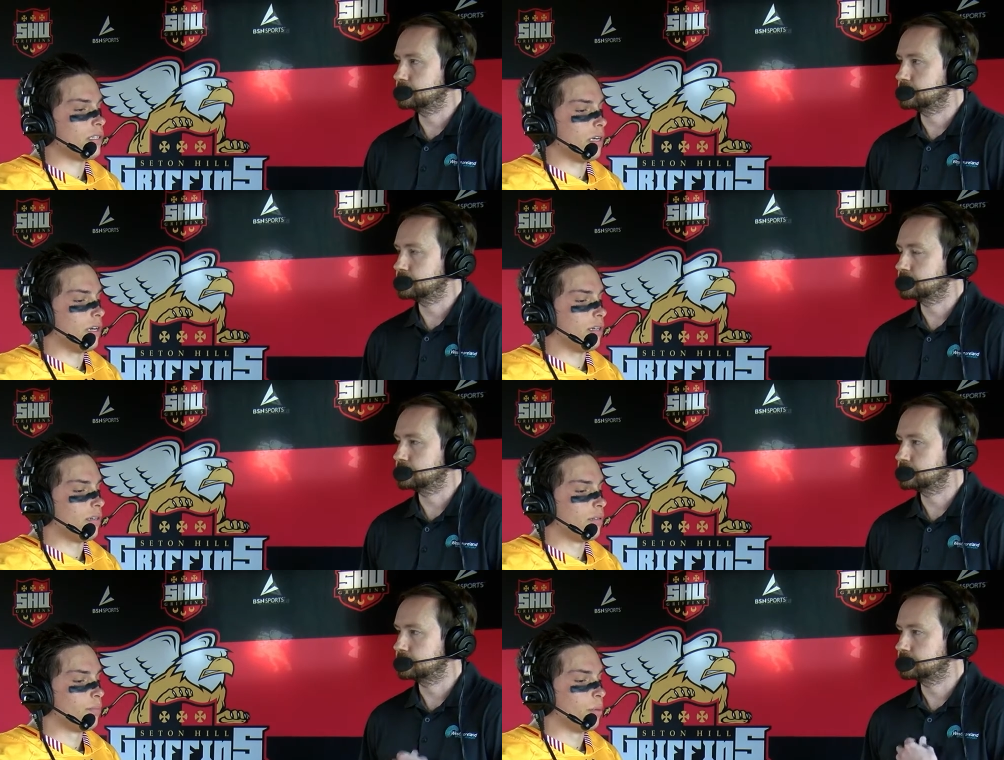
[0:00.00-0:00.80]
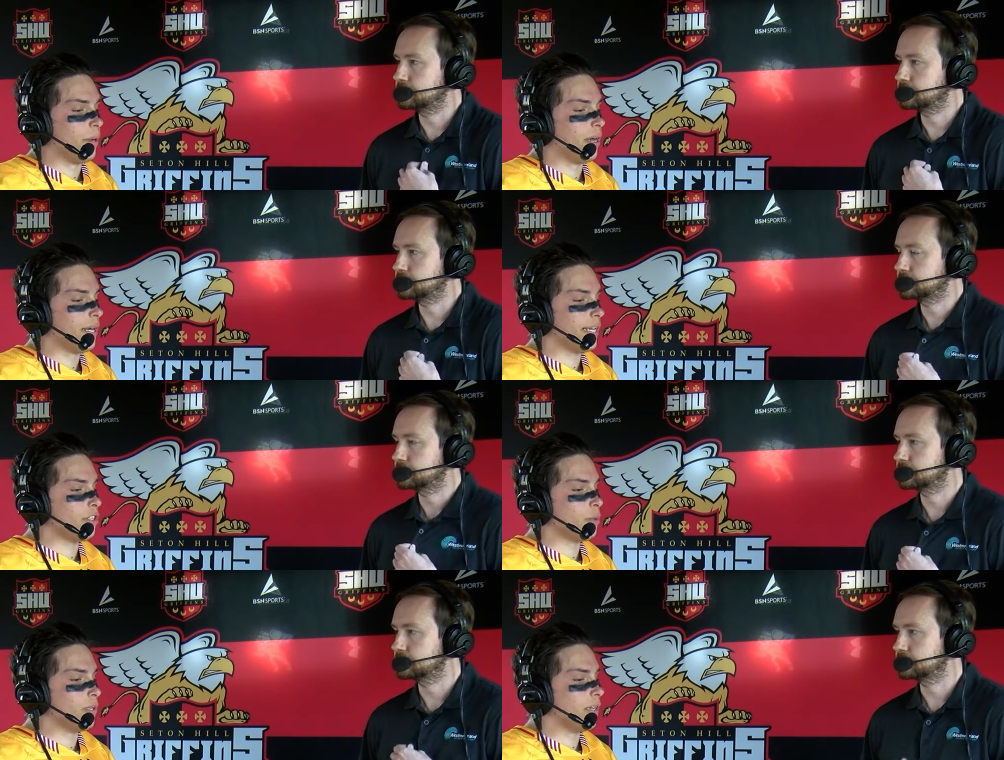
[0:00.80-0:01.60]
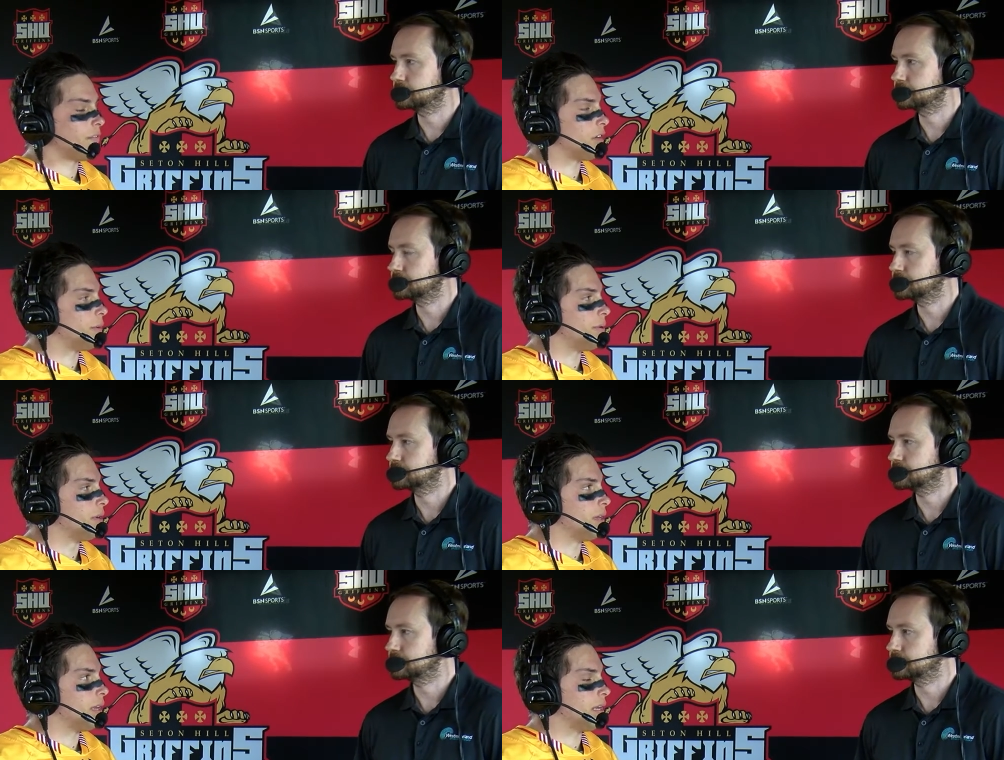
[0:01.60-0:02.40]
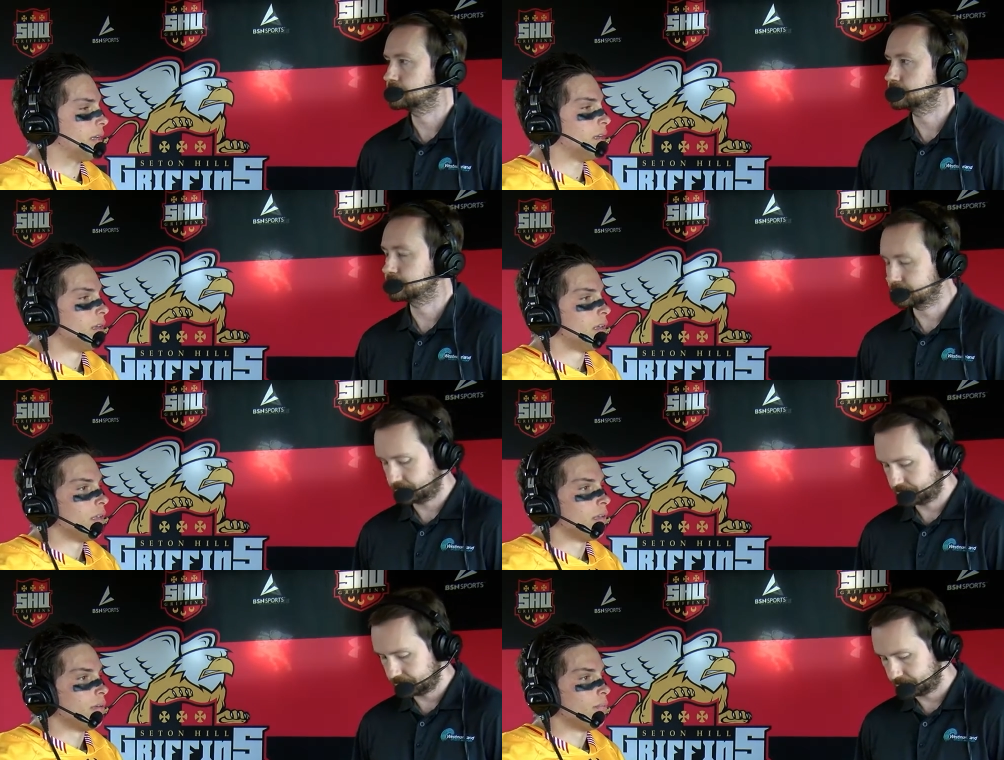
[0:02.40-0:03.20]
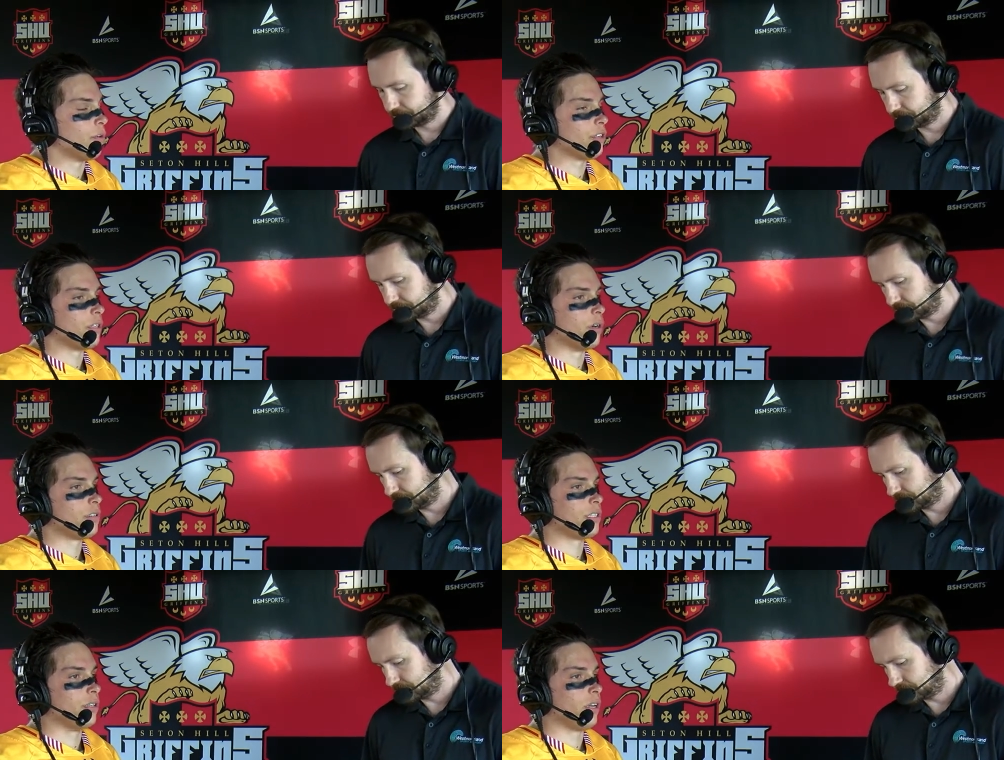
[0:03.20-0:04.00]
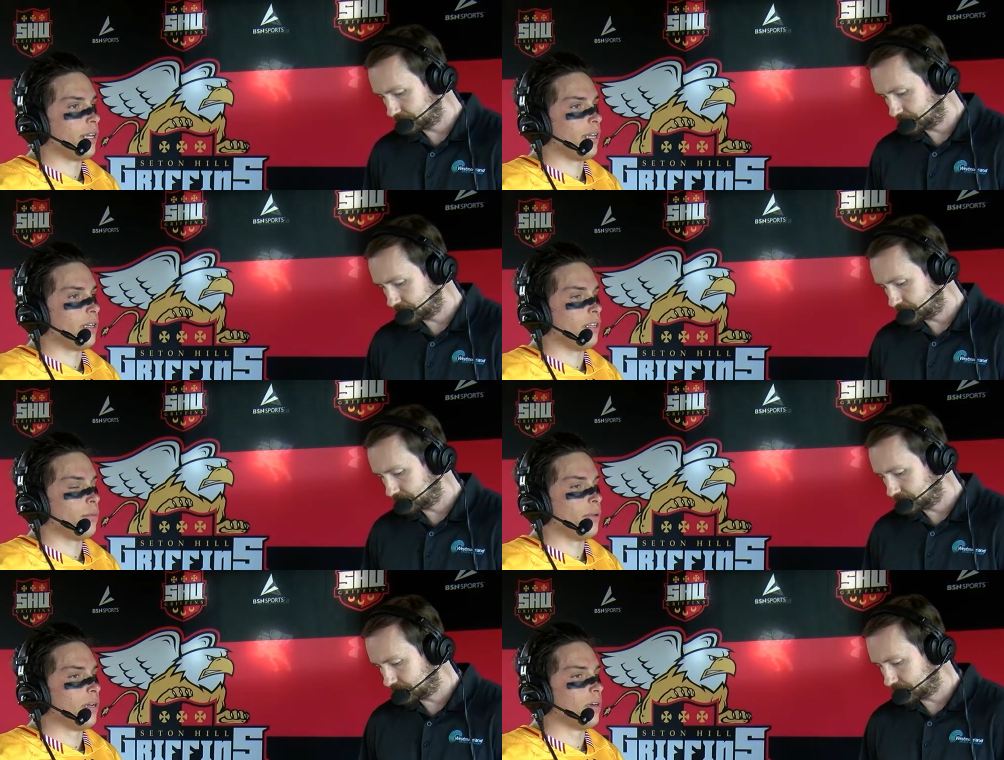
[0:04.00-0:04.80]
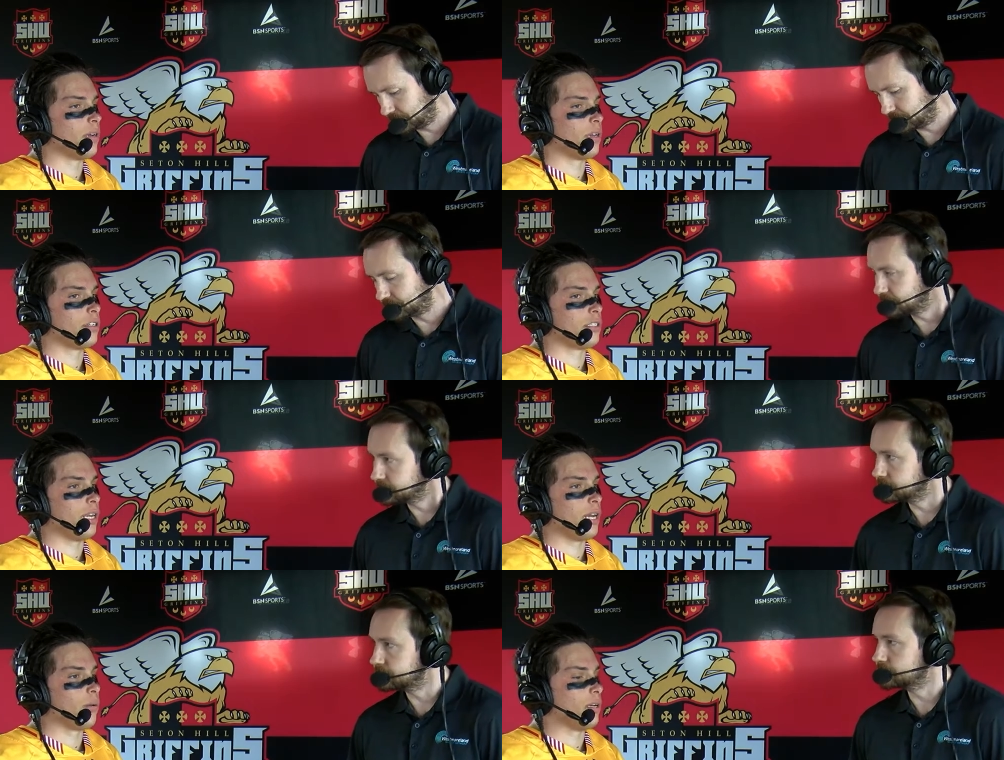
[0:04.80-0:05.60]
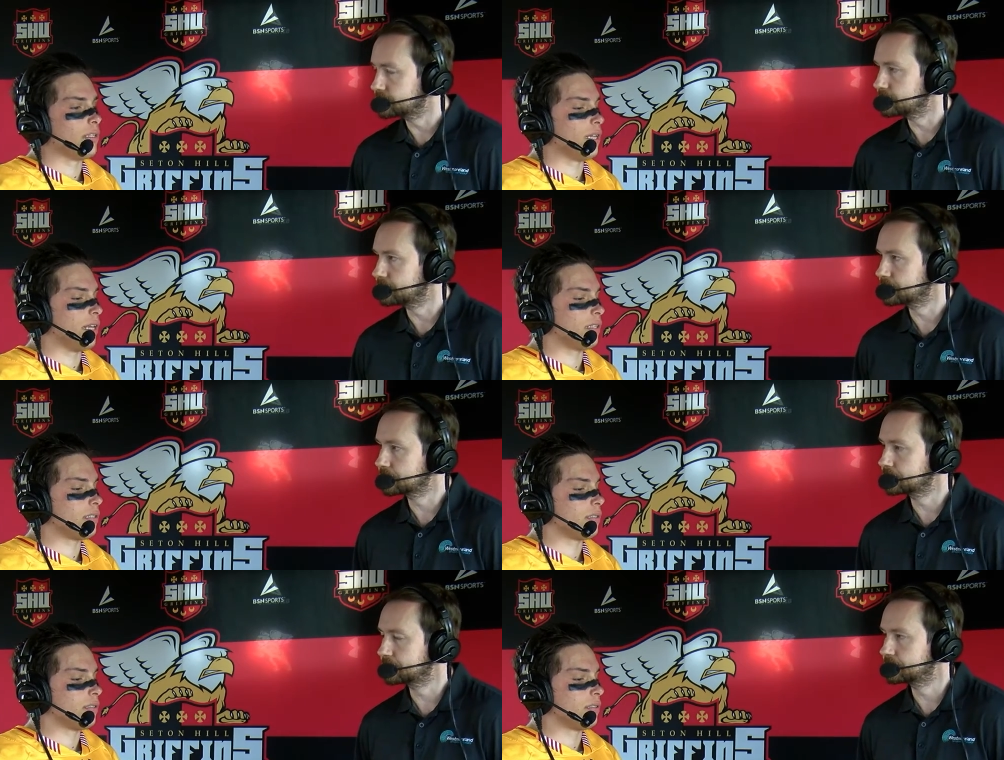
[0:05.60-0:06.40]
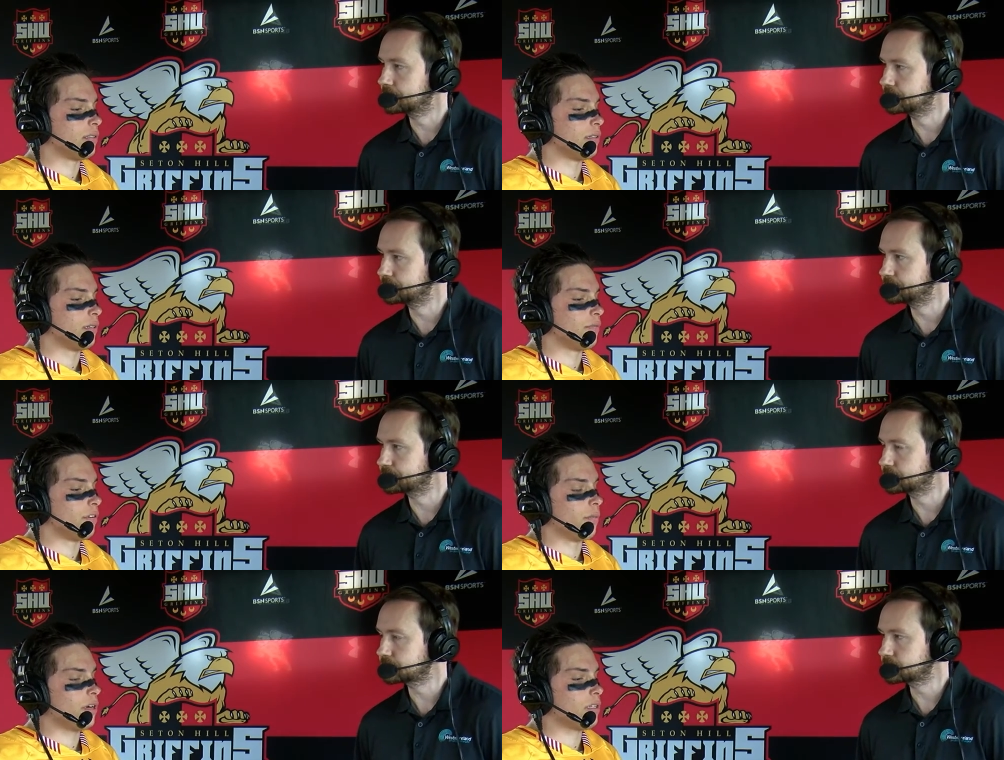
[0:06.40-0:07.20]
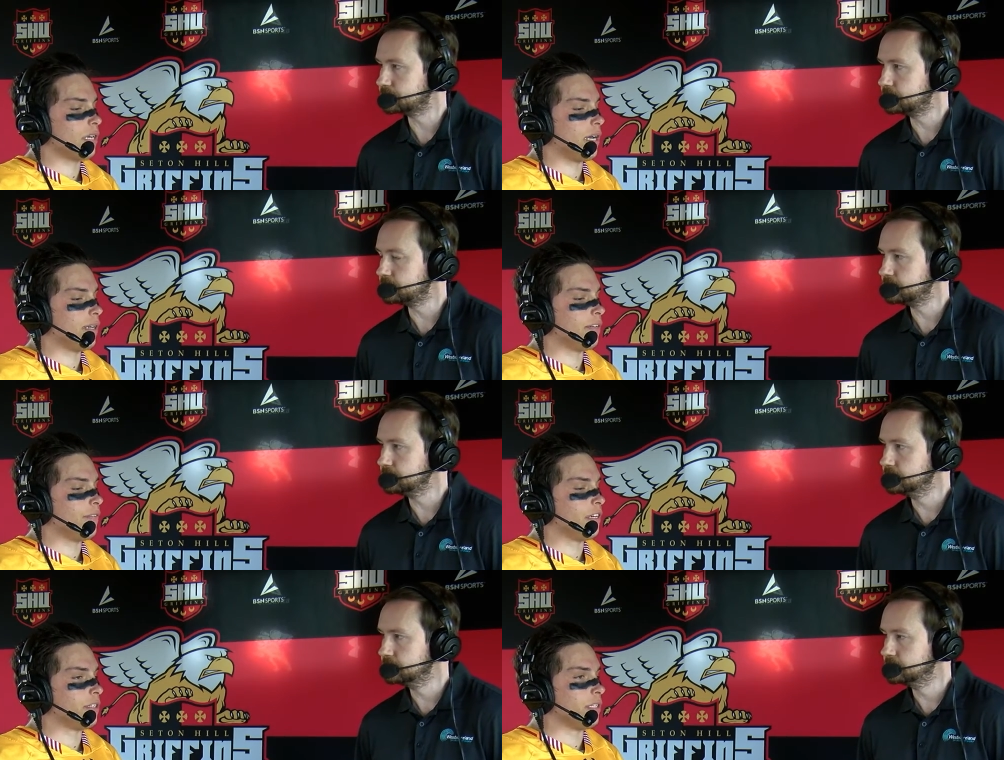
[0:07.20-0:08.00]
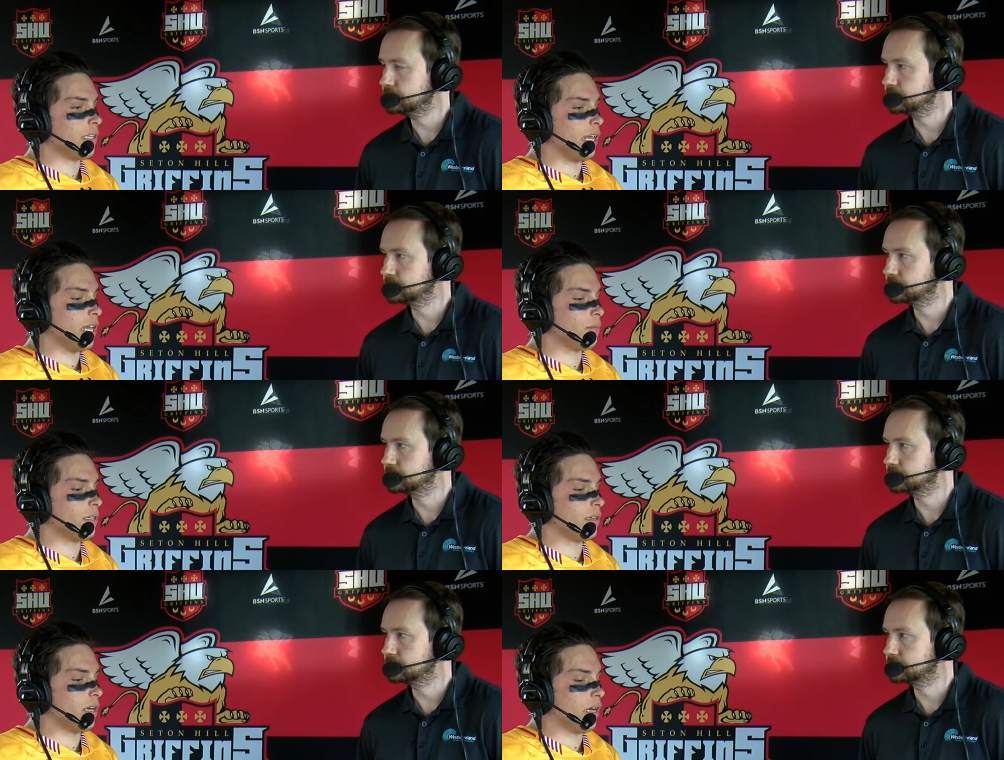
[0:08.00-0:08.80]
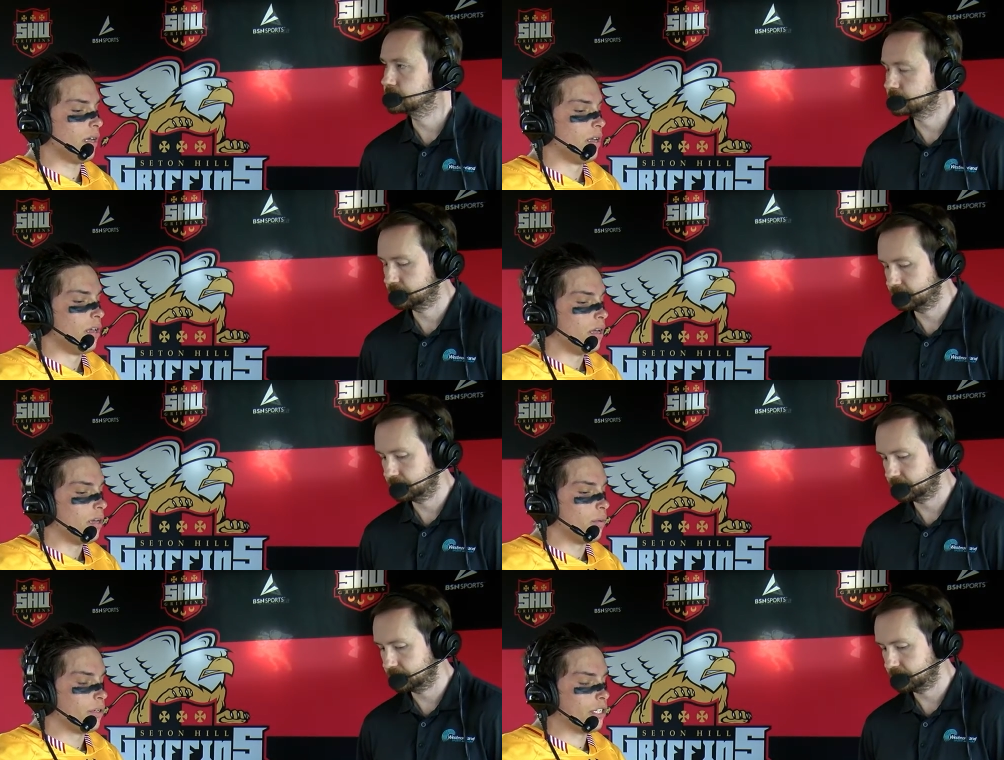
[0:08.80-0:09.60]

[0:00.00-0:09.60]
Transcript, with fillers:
Speaker 1: on preparing each week for our opponent, and more so just looking in the mirror and understanding what it takes from our side to finish these games. And uh, we were just